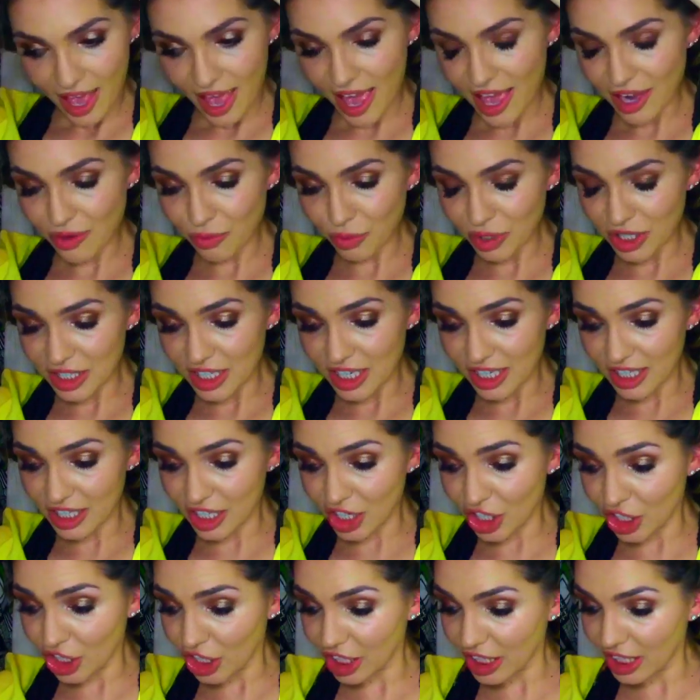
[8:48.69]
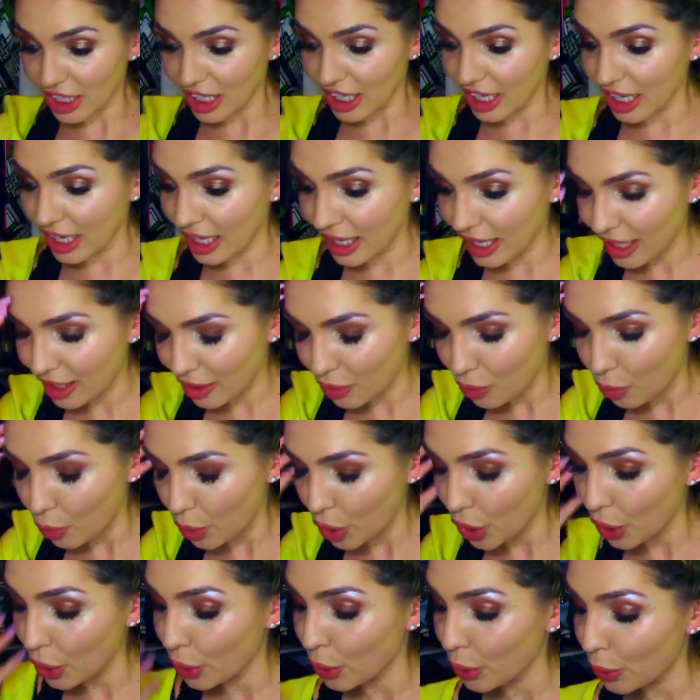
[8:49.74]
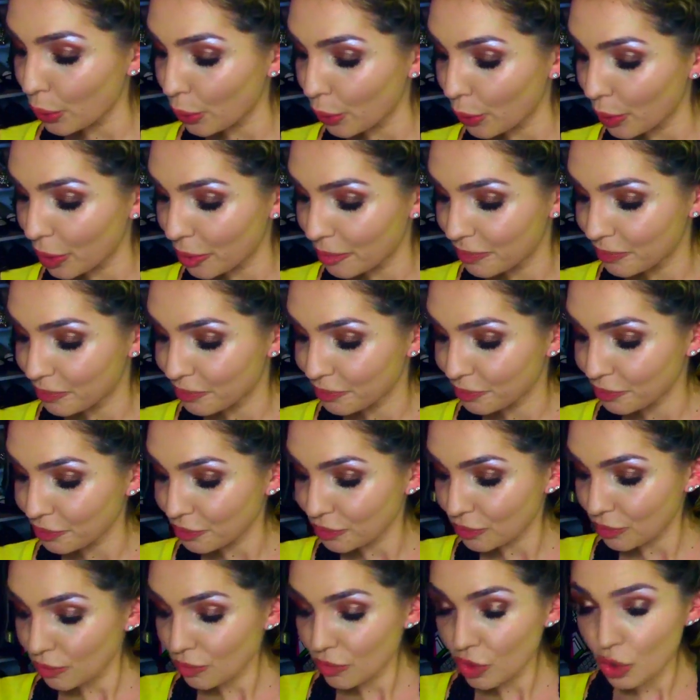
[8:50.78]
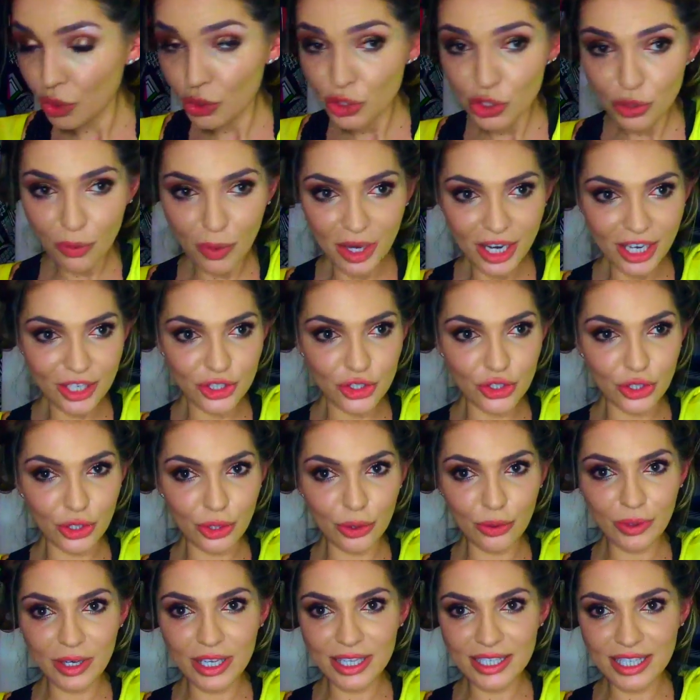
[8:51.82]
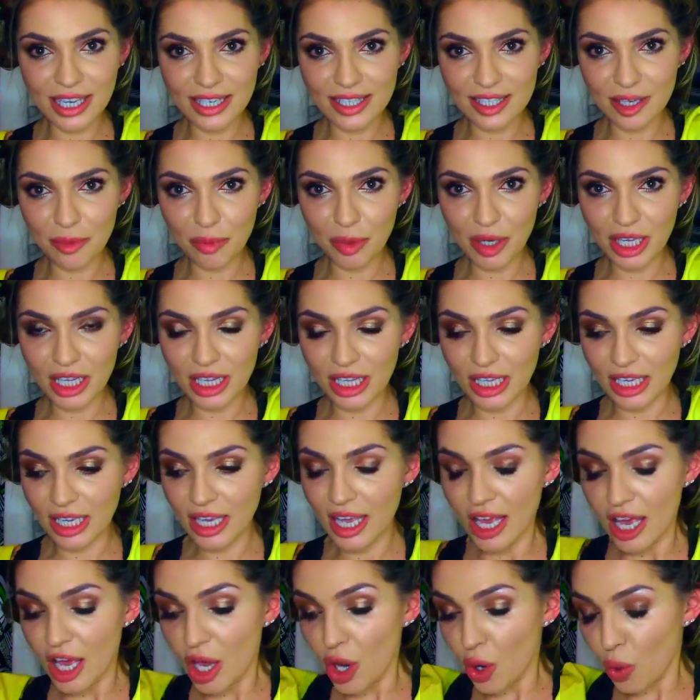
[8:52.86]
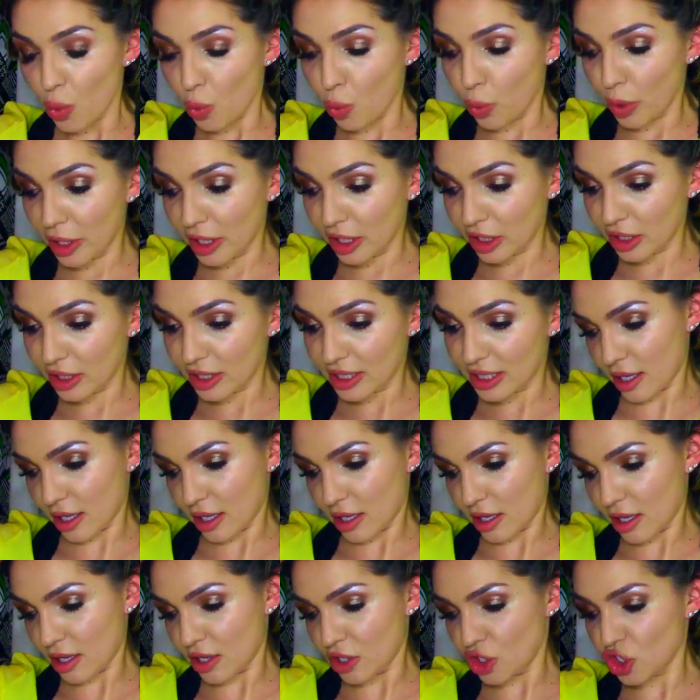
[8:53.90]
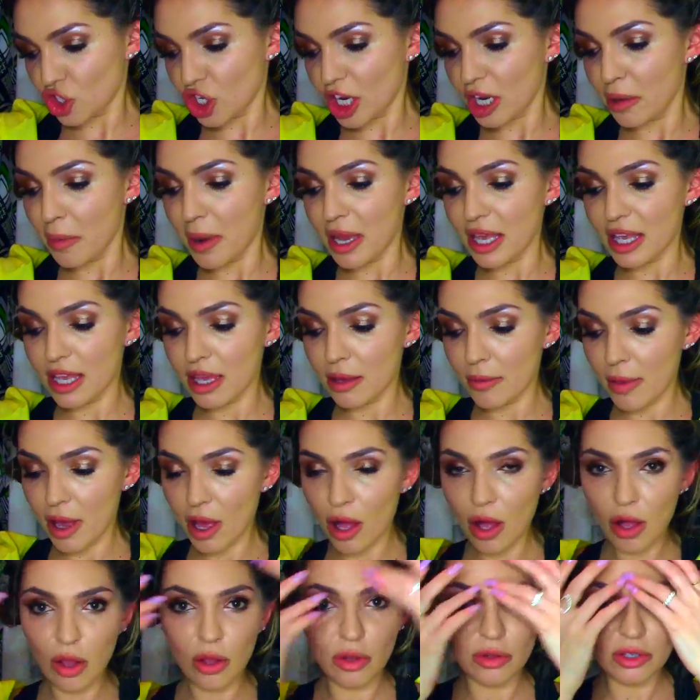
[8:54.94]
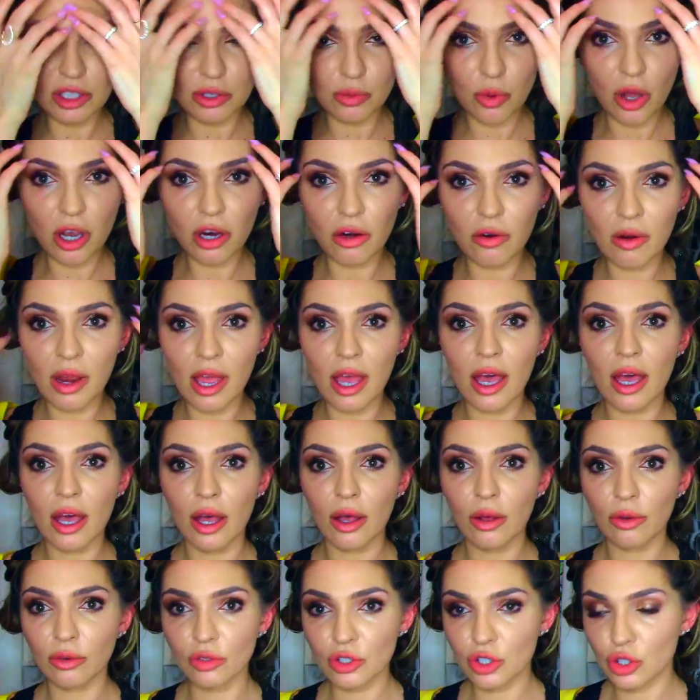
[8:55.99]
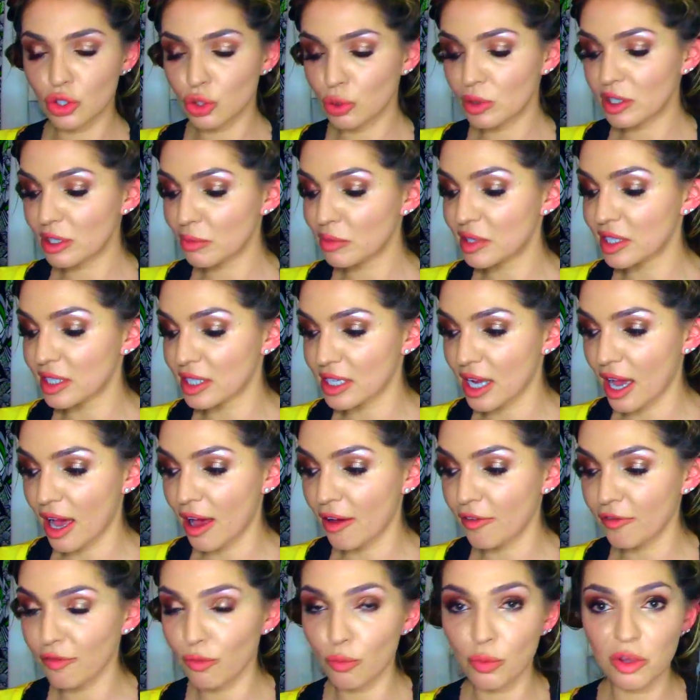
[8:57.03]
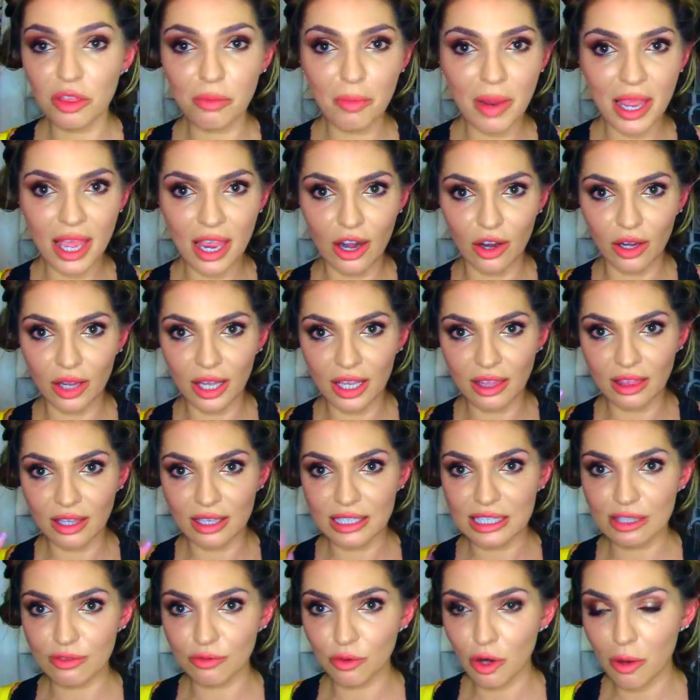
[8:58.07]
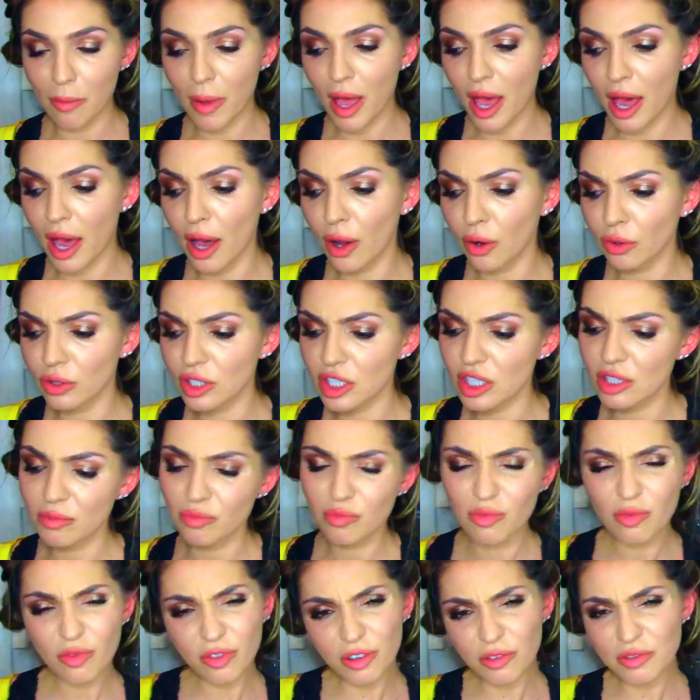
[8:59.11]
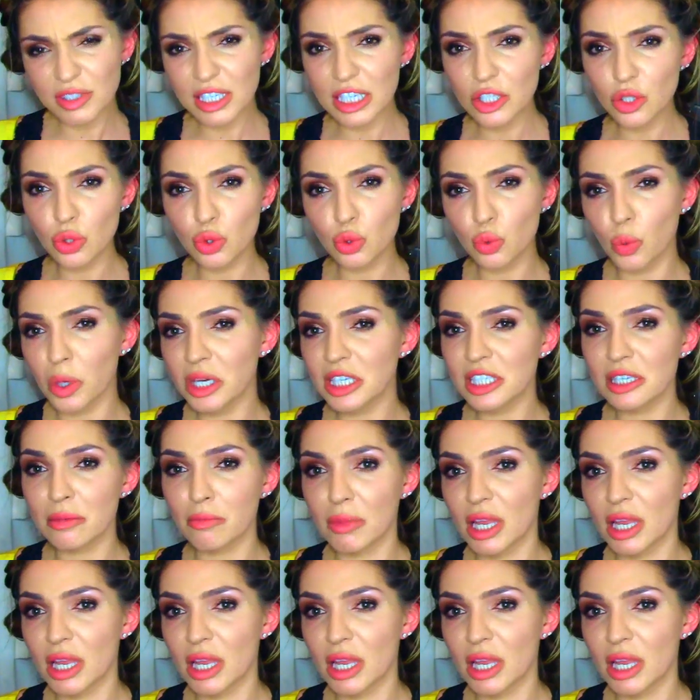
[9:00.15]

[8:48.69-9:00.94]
And we're done curling. Woo! So what I do is I typically will check my emails, walk around, do some stuff with my hair like this for about 15 to 20